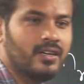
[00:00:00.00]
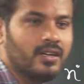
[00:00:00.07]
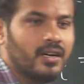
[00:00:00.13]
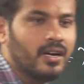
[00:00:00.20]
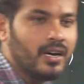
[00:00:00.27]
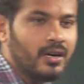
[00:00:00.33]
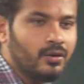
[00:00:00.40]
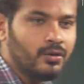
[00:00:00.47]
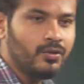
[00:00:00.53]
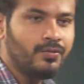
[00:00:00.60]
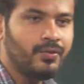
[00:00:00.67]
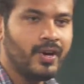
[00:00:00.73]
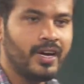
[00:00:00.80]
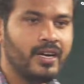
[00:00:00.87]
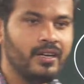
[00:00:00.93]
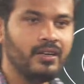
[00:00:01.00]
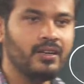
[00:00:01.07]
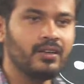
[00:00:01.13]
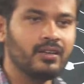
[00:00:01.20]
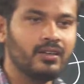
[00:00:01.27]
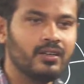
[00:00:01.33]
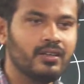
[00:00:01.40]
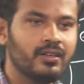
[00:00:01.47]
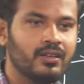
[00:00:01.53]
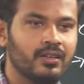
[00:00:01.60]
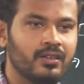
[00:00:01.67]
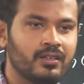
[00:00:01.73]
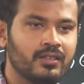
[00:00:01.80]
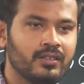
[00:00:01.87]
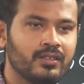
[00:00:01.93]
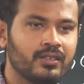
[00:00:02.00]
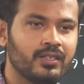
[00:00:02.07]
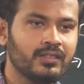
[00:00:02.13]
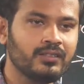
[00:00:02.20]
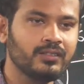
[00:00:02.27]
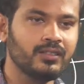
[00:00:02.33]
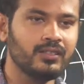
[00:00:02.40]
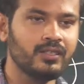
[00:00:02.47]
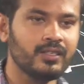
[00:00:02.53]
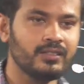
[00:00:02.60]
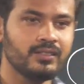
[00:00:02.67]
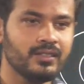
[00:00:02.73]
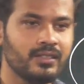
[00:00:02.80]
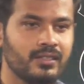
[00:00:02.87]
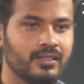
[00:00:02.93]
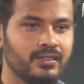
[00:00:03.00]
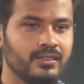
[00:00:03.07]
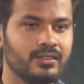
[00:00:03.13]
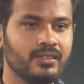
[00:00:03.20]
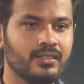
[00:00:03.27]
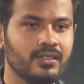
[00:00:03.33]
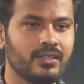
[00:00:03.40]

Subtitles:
How to find? Yes, sir. Yes, sir. Yes, sir.